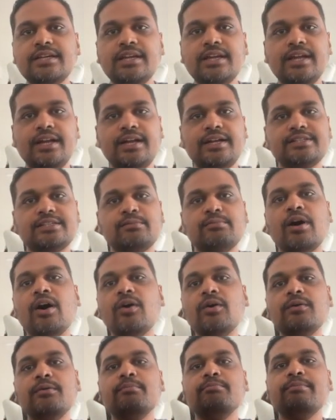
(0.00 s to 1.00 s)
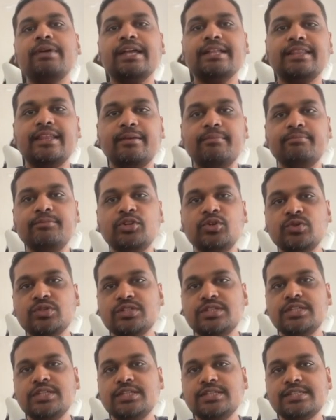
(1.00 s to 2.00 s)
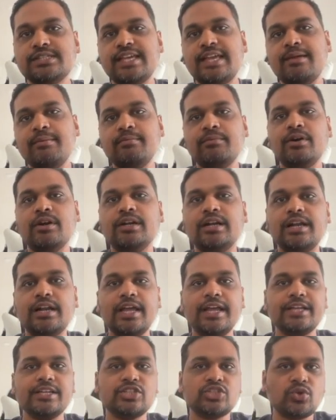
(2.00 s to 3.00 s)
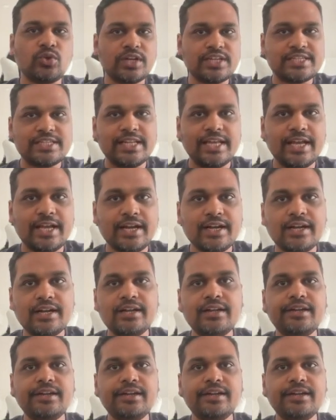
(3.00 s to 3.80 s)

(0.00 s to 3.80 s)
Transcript: and somehow make them use the same underlying storage layer